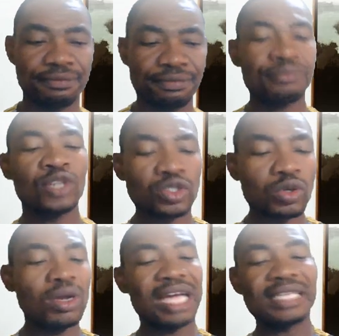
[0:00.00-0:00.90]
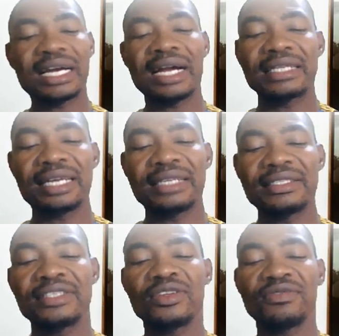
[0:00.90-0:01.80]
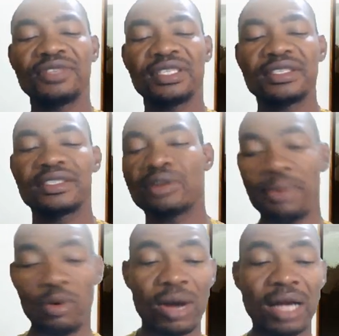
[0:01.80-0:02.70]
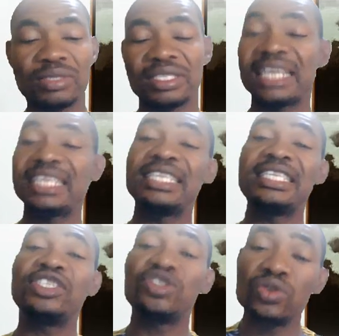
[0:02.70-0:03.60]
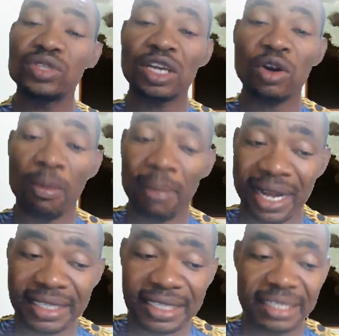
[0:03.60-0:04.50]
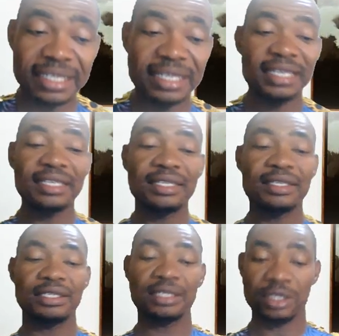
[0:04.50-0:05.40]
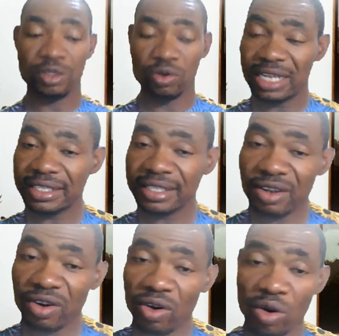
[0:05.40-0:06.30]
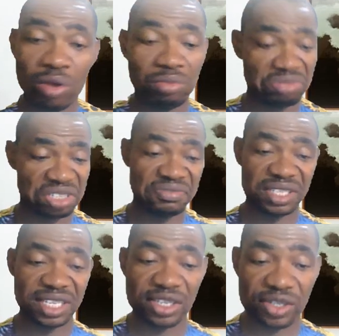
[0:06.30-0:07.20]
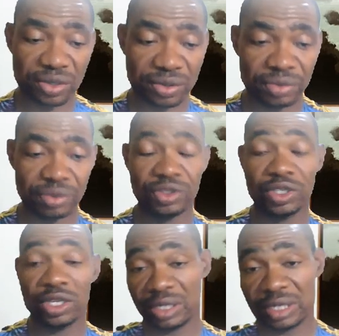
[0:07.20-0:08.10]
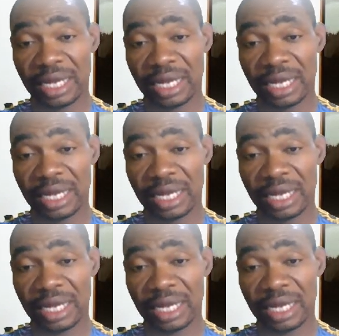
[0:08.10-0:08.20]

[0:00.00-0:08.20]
So what are the characteristics of this? Number one, we say issues a command, a request, or invitation. Do you understand?